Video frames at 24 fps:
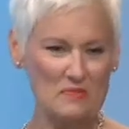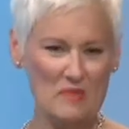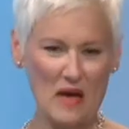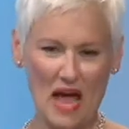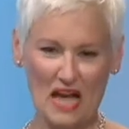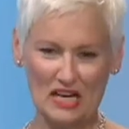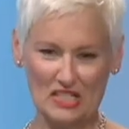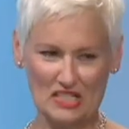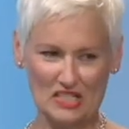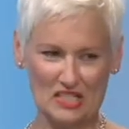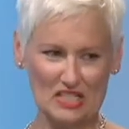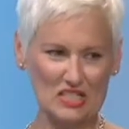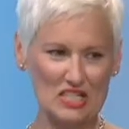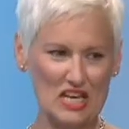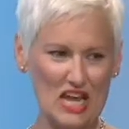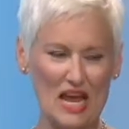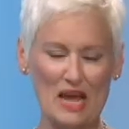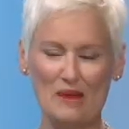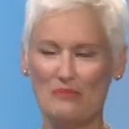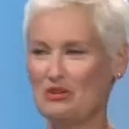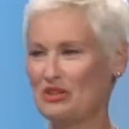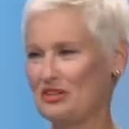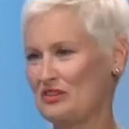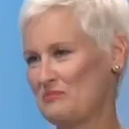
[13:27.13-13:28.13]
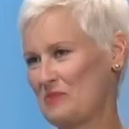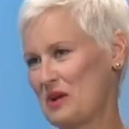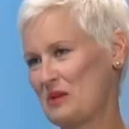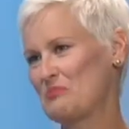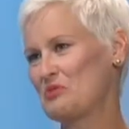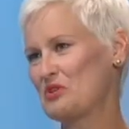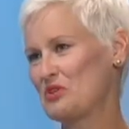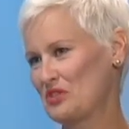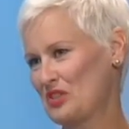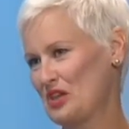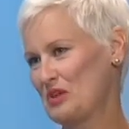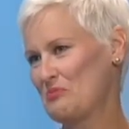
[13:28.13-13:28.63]
back to the table at my
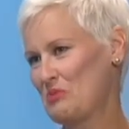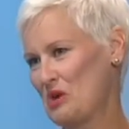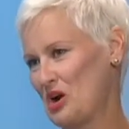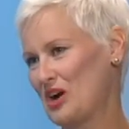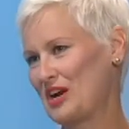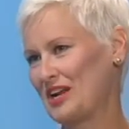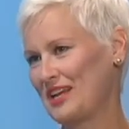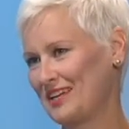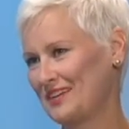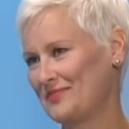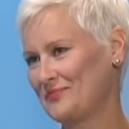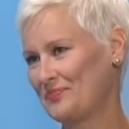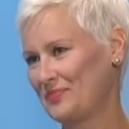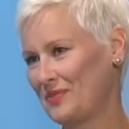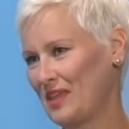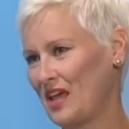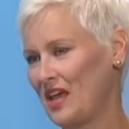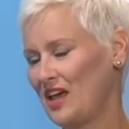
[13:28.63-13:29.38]
birthday party,